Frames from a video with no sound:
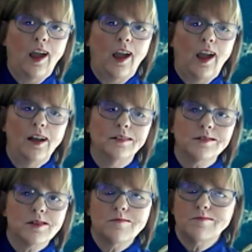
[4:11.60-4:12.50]

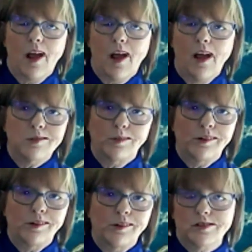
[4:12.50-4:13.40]
And sometimes
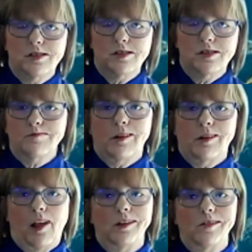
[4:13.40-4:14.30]
we just end up
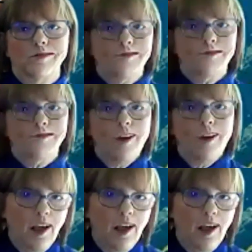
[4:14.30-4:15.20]
playing phone
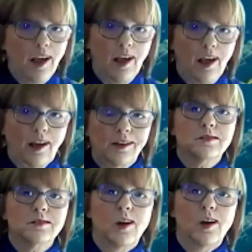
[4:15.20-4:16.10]
tag.
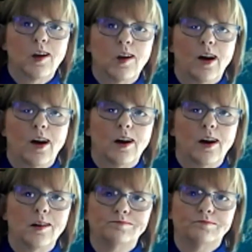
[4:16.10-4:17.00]
So
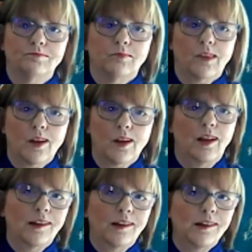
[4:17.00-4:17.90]

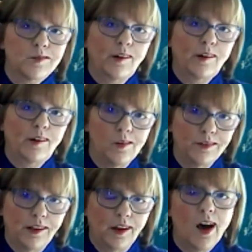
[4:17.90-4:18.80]
at least we know
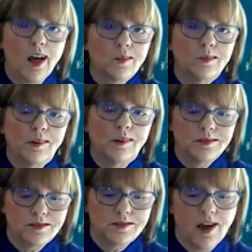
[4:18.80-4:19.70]
the other one
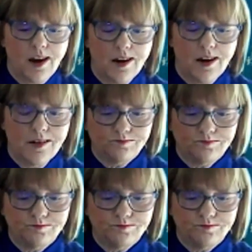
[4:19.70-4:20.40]
is there.